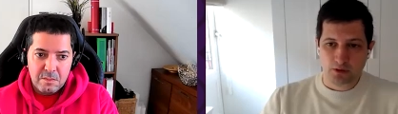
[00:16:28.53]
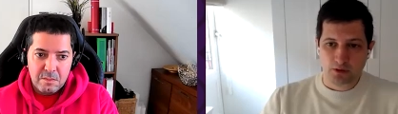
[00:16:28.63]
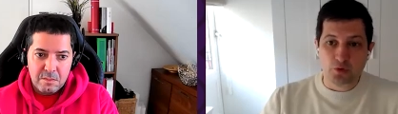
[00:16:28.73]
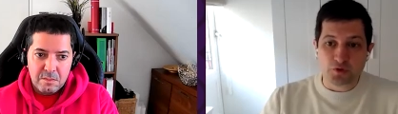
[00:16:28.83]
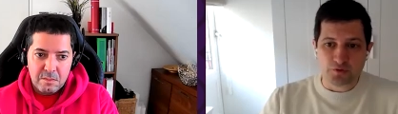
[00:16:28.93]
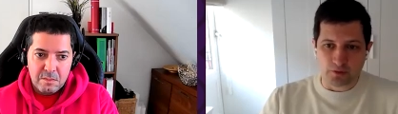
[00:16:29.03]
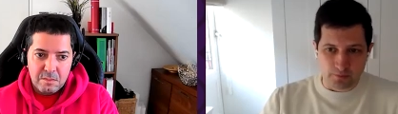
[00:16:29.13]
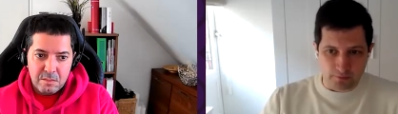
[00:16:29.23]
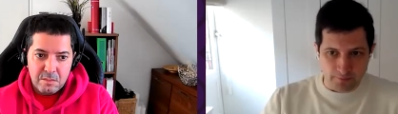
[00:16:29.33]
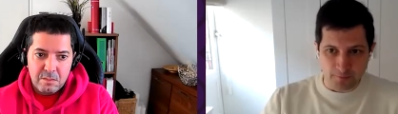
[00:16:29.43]

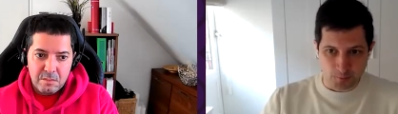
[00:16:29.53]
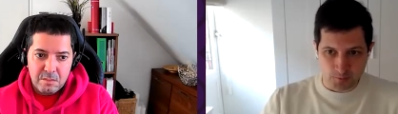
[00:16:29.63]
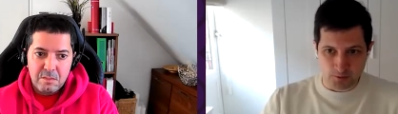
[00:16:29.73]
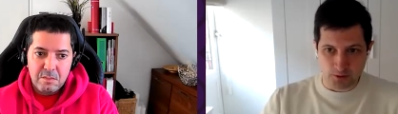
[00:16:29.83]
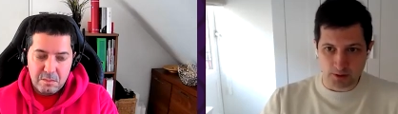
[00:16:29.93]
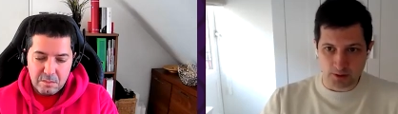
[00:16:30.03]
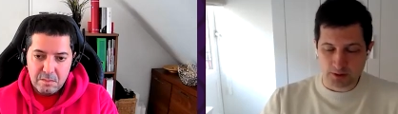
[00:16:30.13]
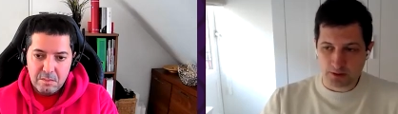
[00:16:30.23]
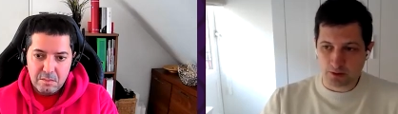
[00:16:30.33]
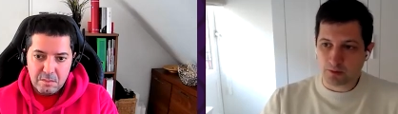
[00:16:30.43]
Speaker 1: useful for folks who
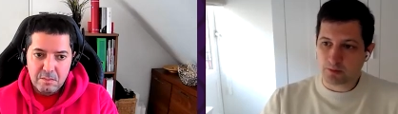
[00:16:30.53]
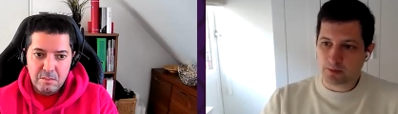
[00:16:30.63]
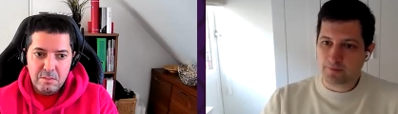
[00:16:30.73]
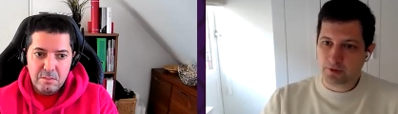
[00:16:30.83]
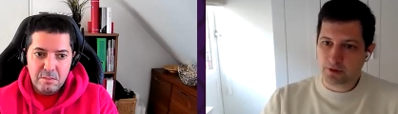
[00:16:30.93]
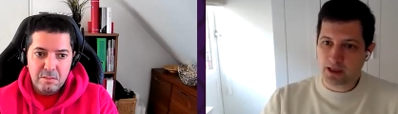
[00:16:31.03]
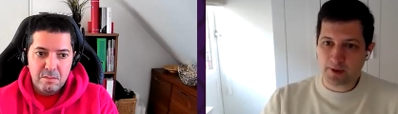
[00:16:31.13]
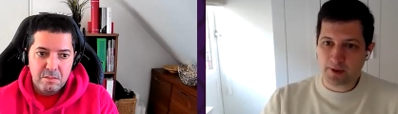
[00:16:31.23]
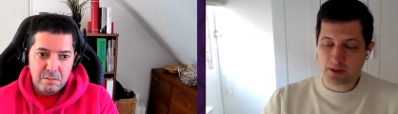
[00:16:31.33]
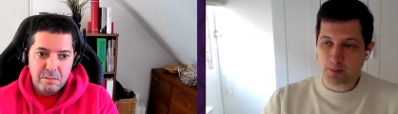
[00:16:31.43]
learn. So mm-hmm. if you
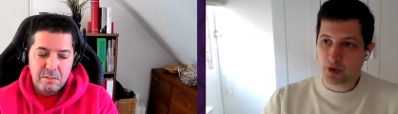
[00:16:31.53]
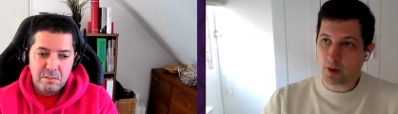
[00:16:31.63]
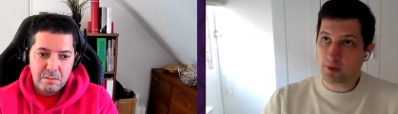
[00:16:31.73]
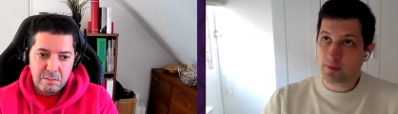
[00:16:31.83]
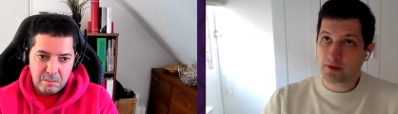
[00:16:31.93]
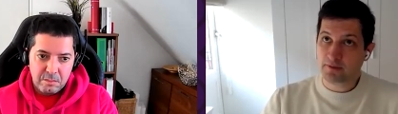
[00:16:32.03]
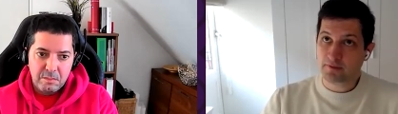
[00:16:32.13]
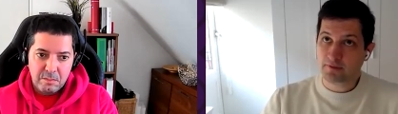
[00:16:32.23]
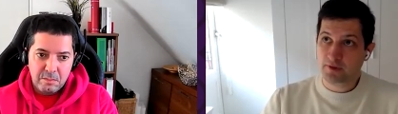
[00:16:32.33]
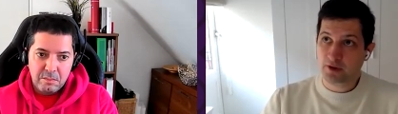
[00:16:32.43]
think about the problem
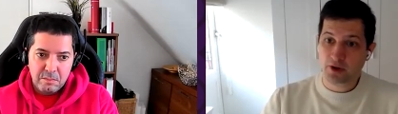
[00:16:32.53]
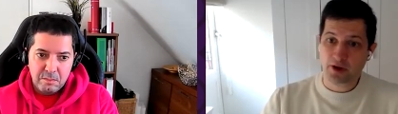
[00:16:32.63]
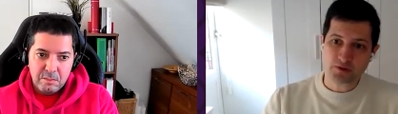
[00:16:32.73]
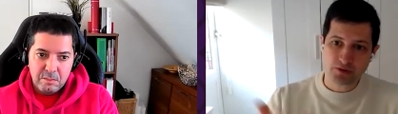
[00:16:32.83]
of, you know, I